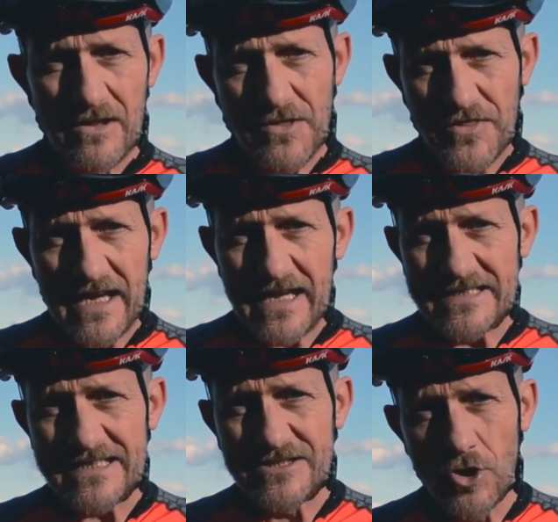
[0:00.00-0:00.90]
The thing
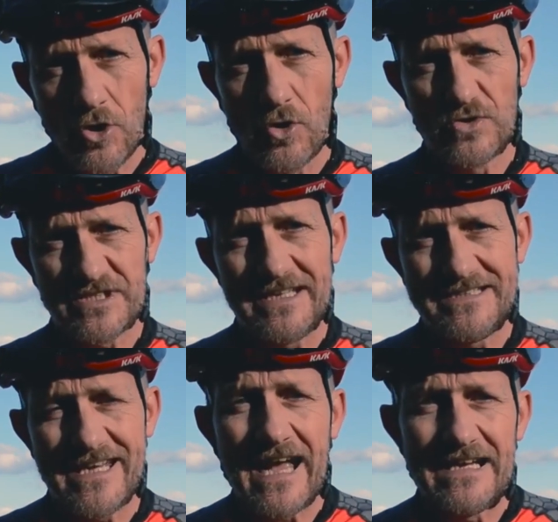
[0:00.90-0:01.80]
is not all
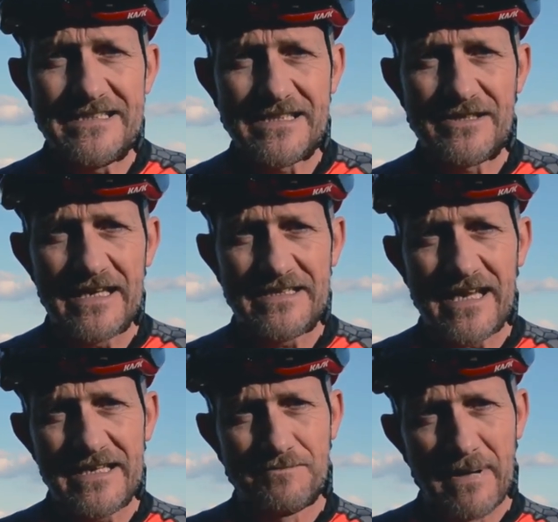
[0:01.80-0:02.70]
CTL
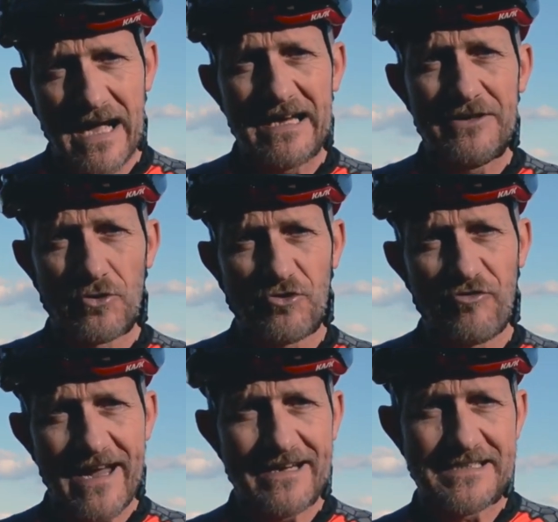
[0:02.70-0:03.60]
is made or
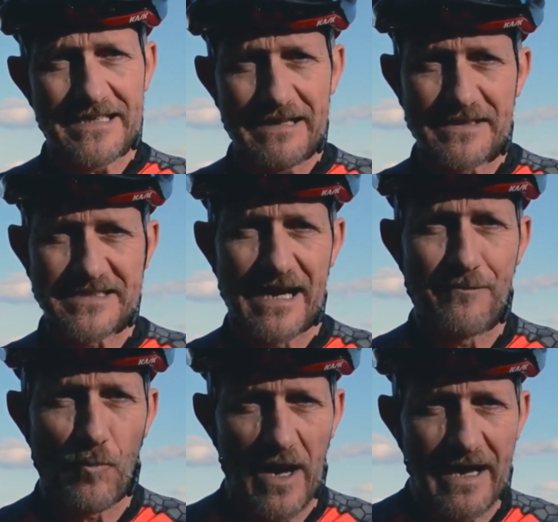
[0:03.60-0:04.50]
created in the
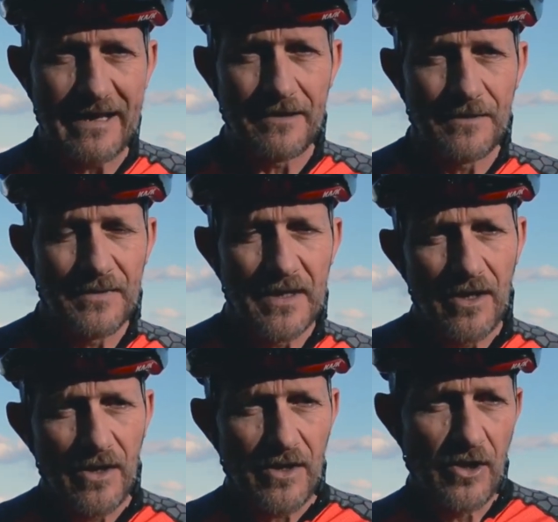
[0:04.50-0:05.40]
same way.
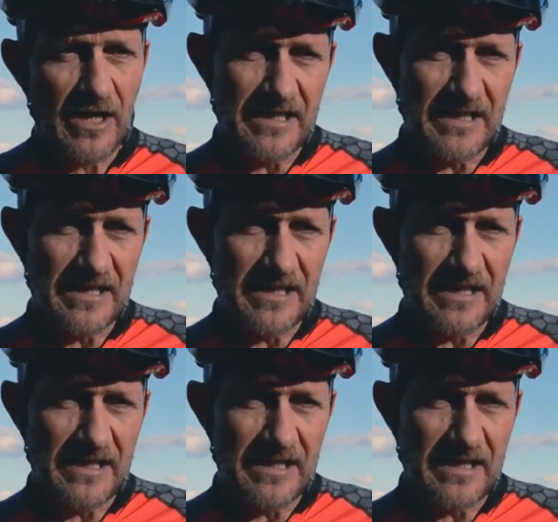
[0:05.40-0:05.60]
You can